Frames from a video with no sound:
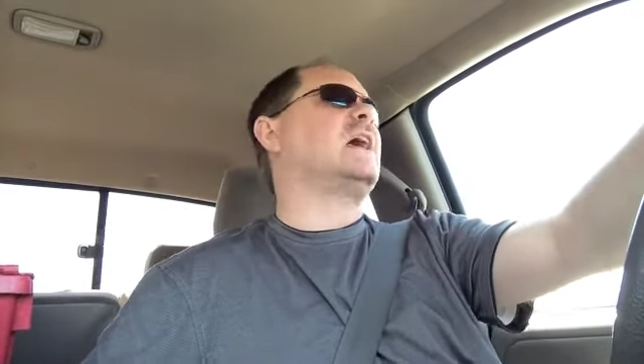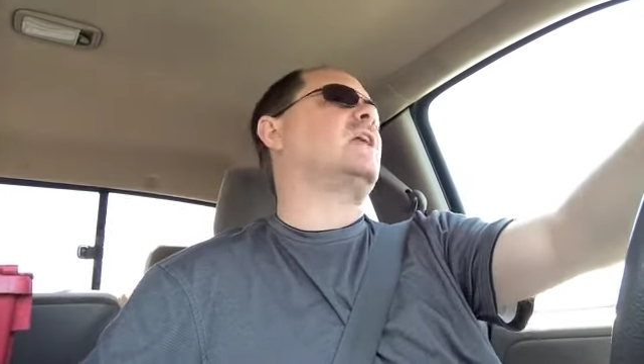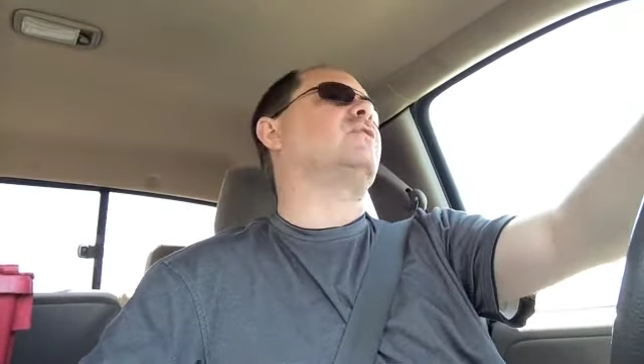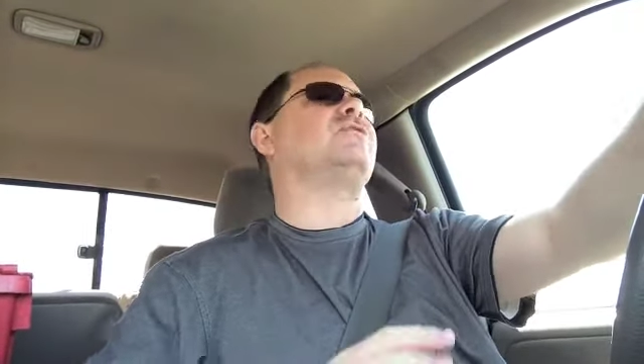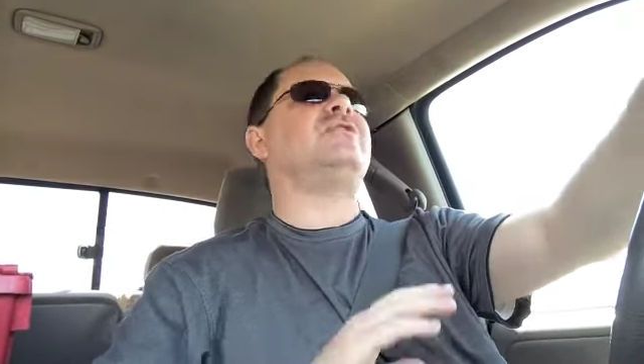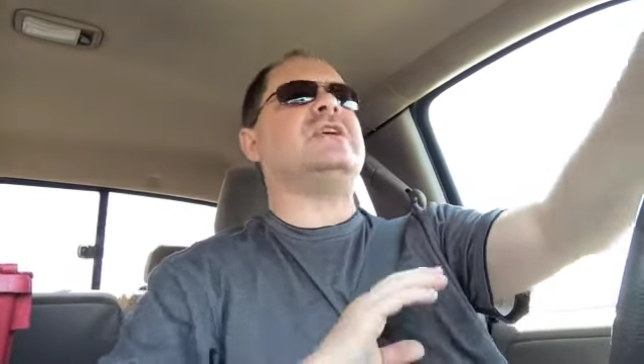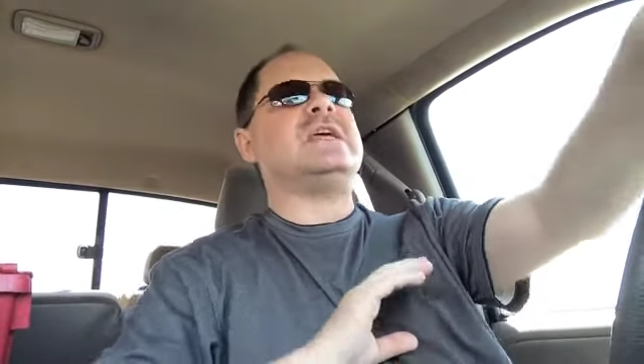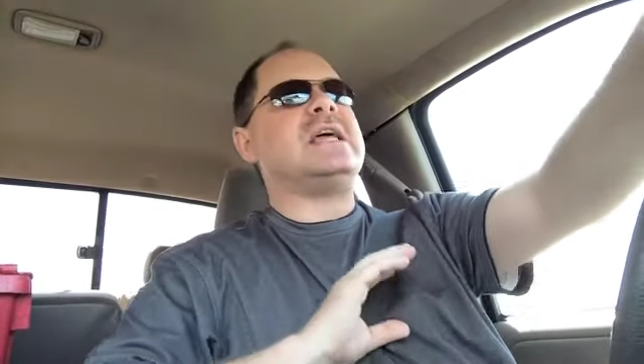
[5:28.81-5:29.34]
I
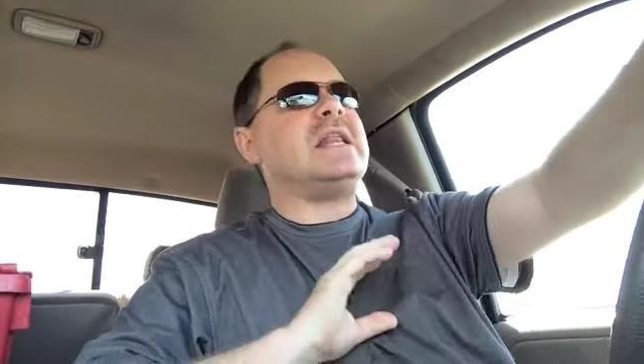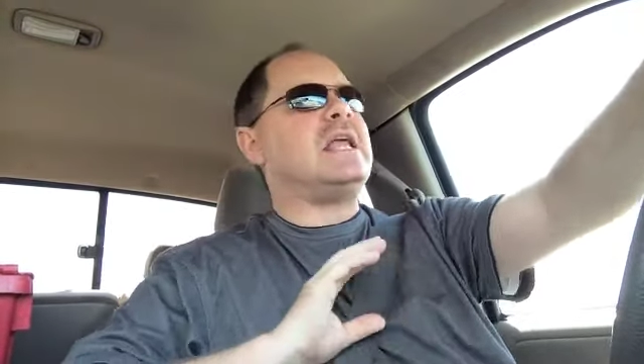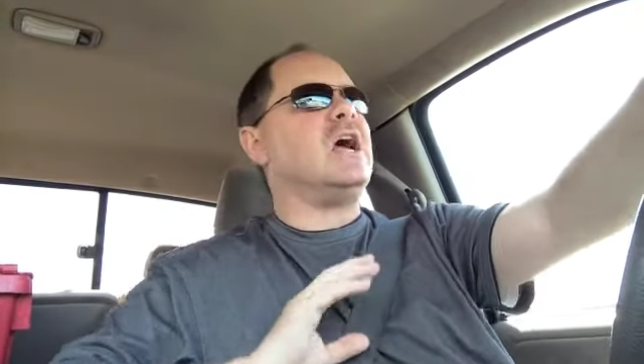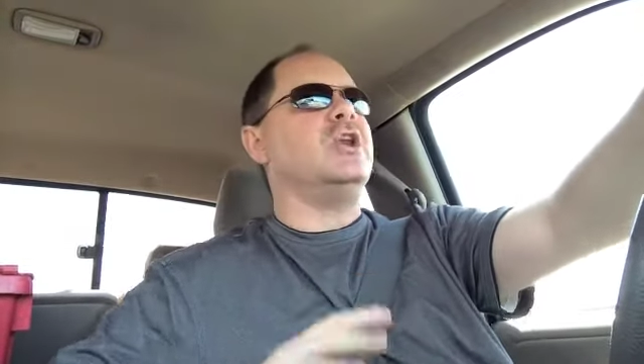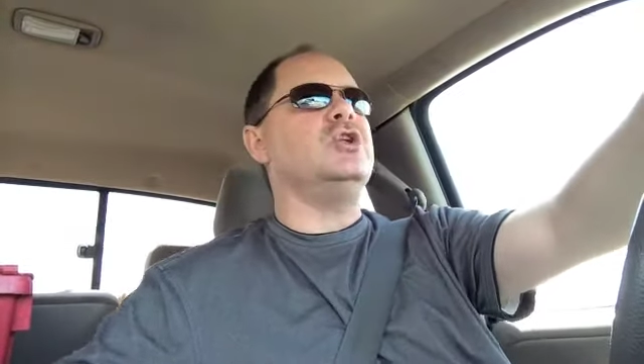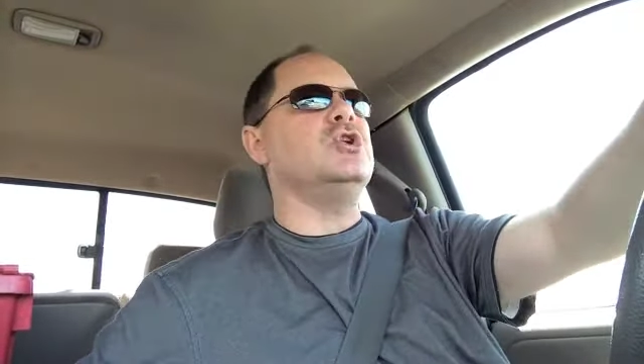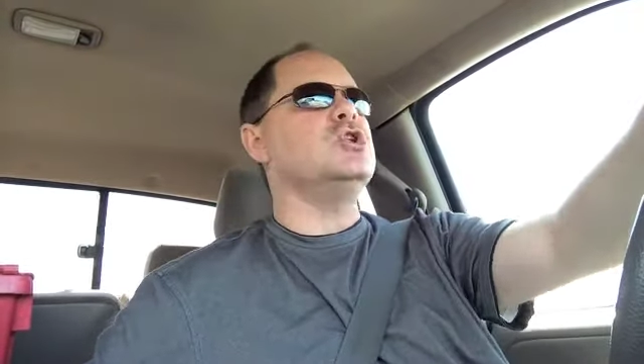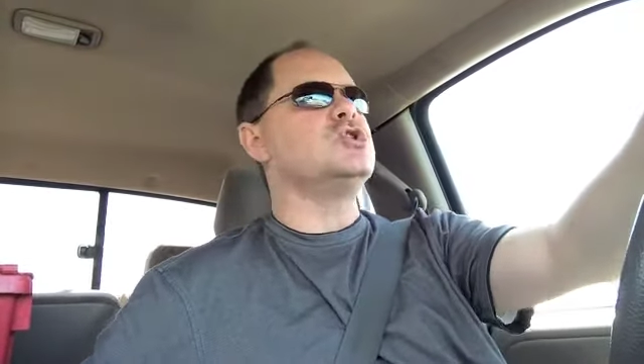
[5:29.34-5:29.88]
don't see any
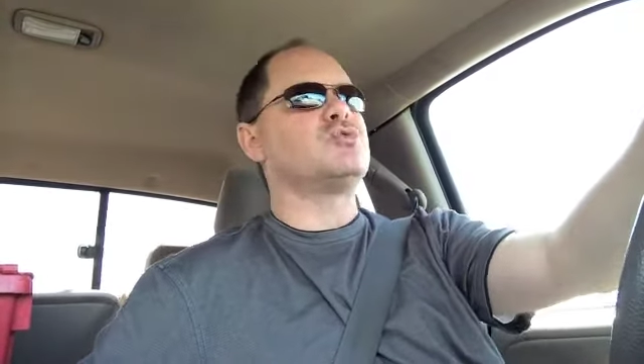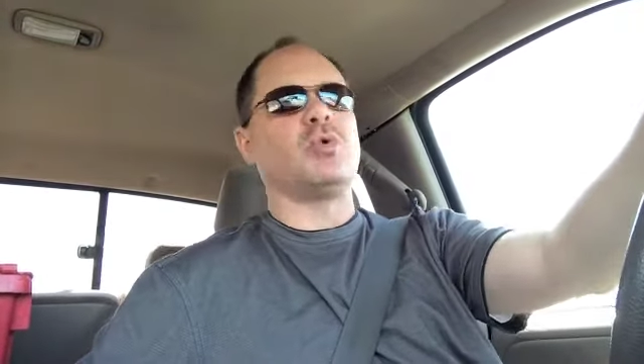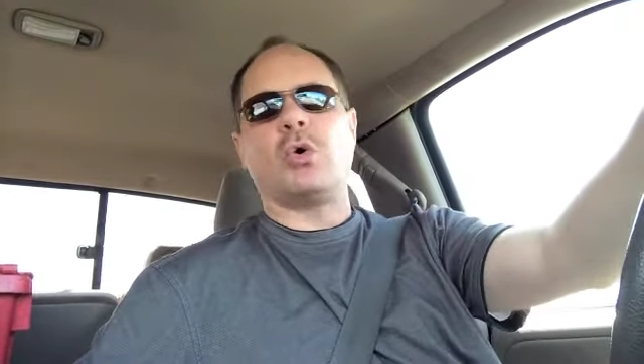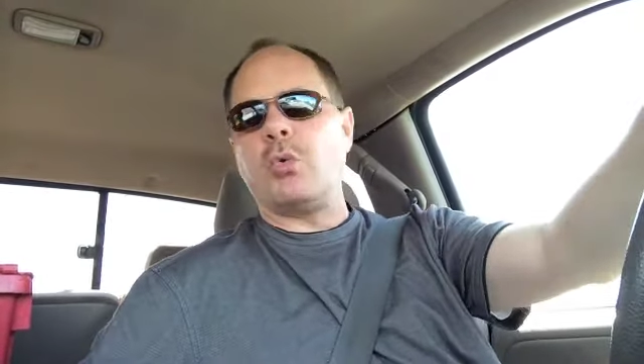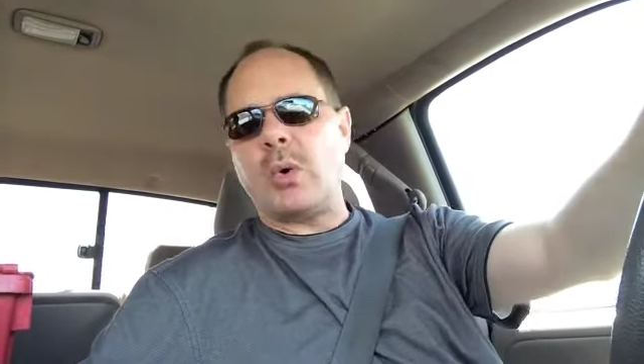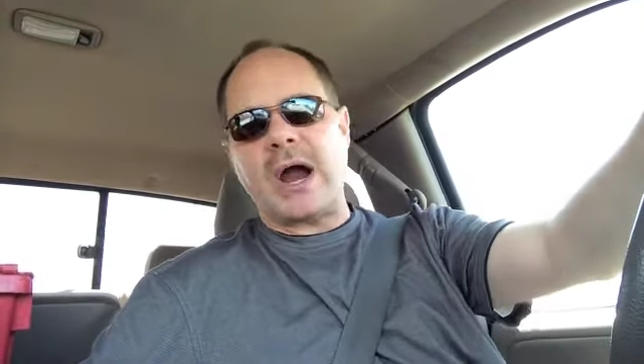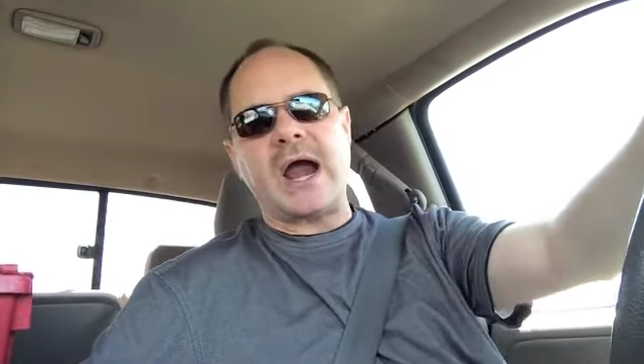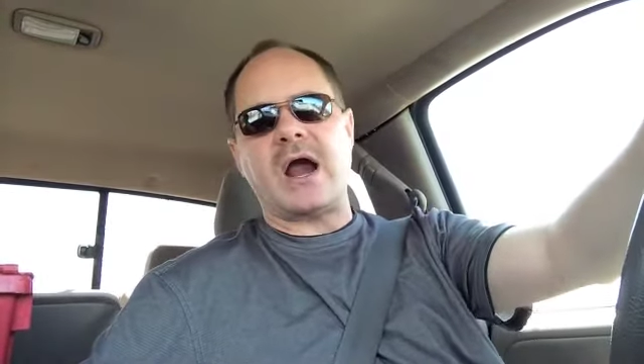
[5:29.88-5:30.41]

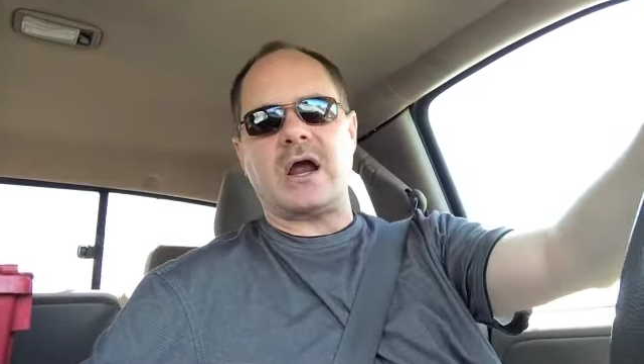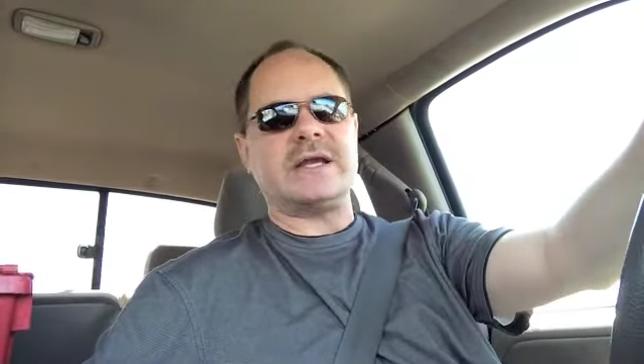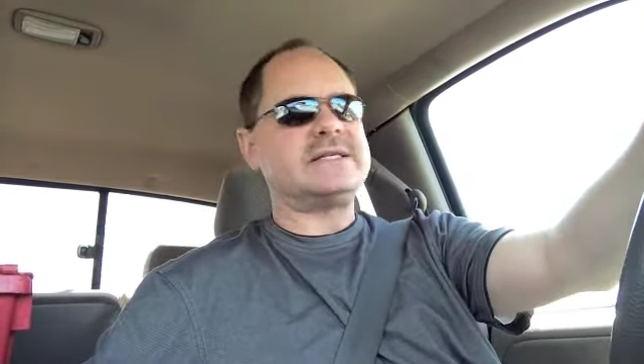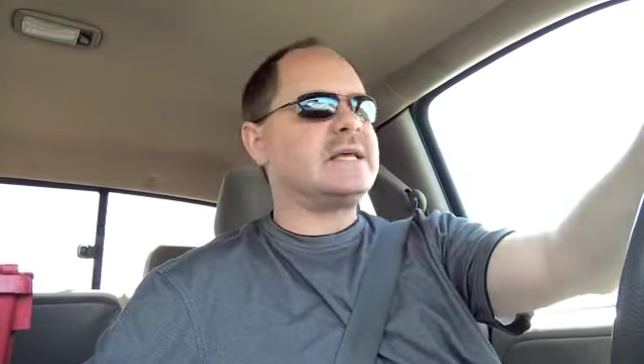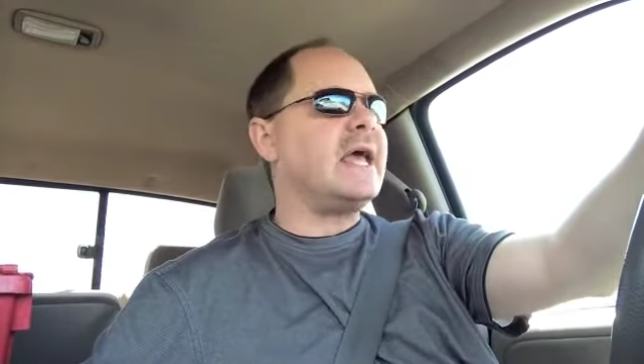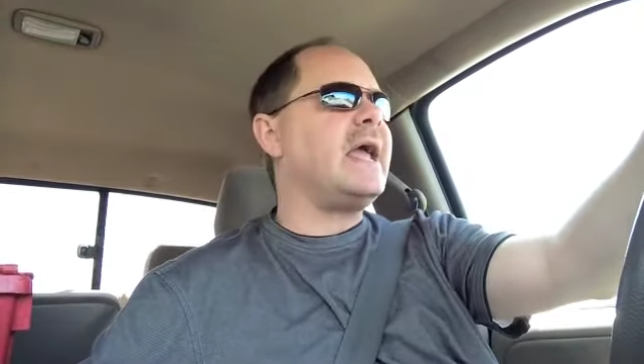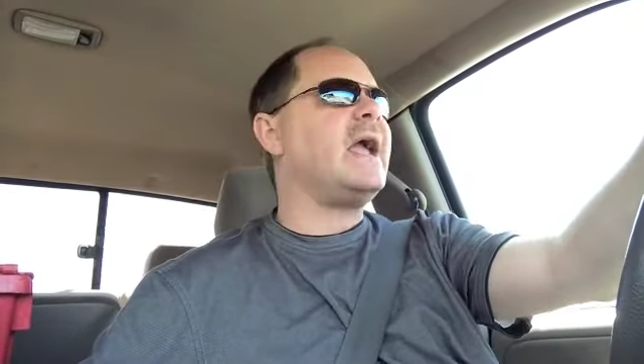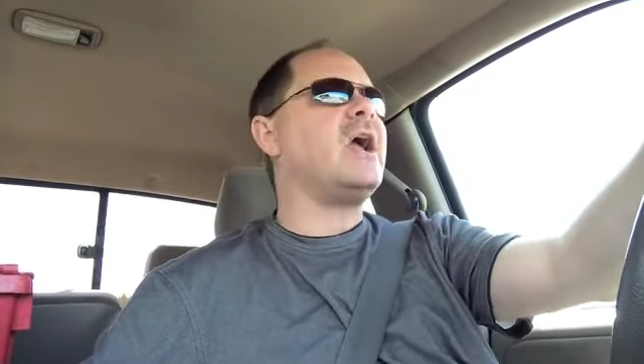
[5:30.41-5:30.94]
unusual wear and
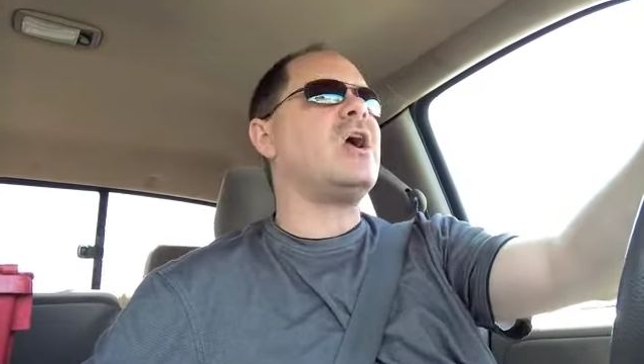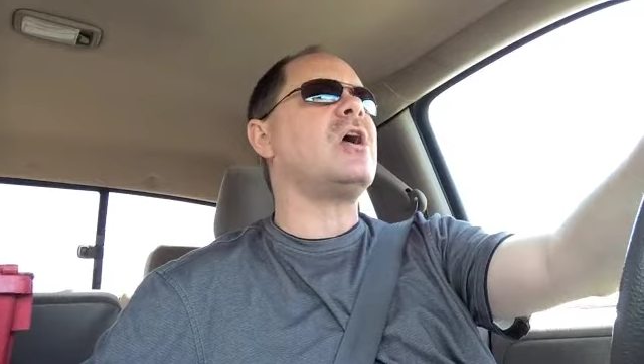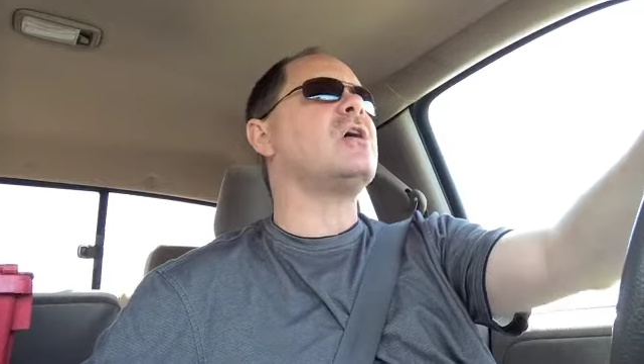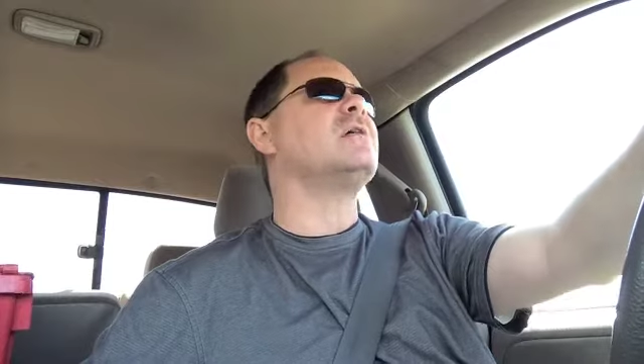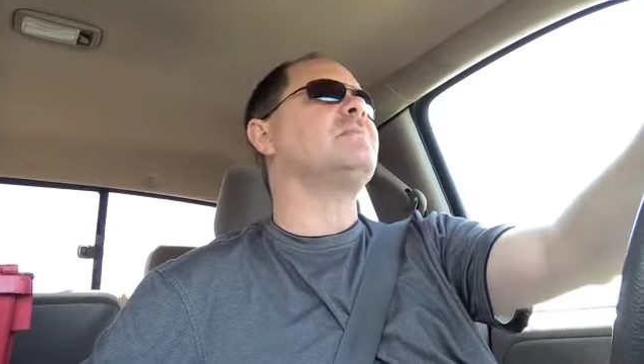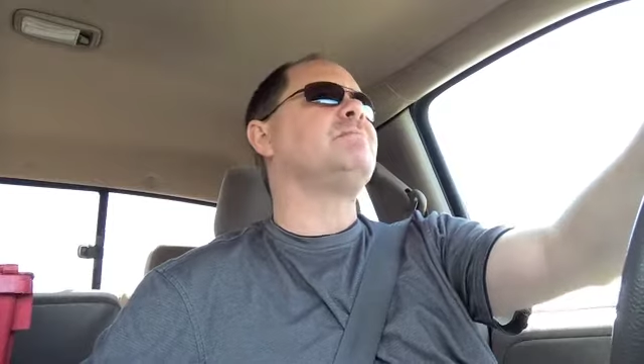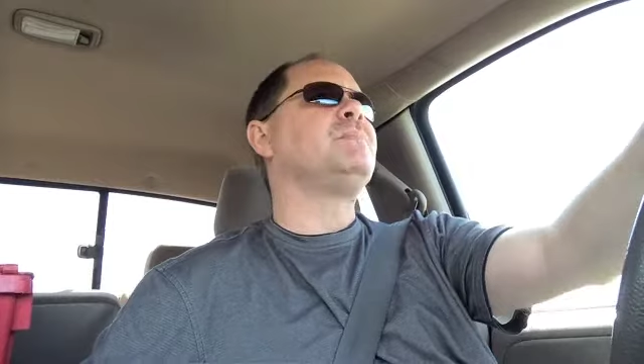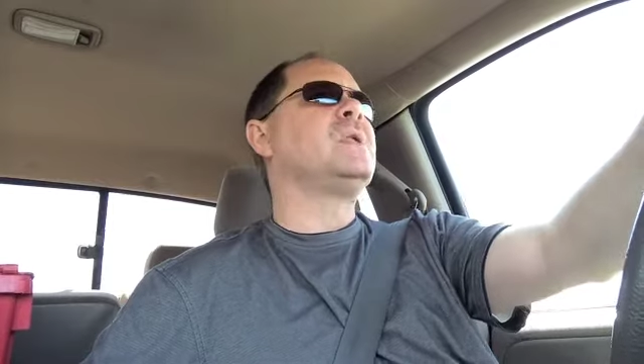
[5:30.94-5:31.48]

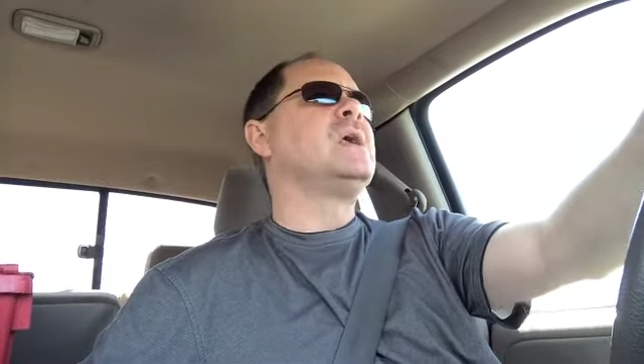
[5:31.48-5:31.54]
tear.